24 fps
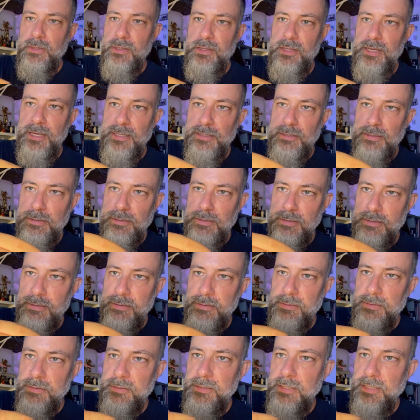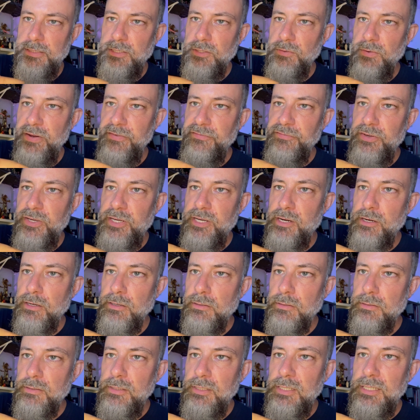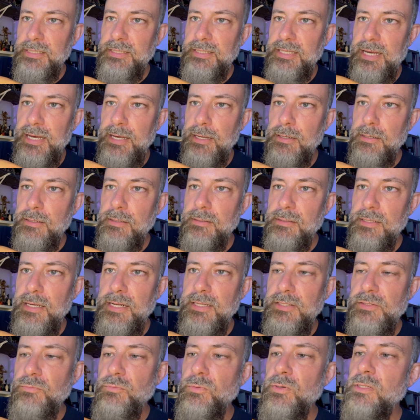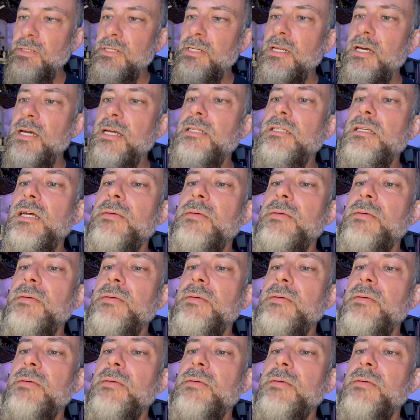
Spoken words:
that's a great figure. Look at that. That is really nice.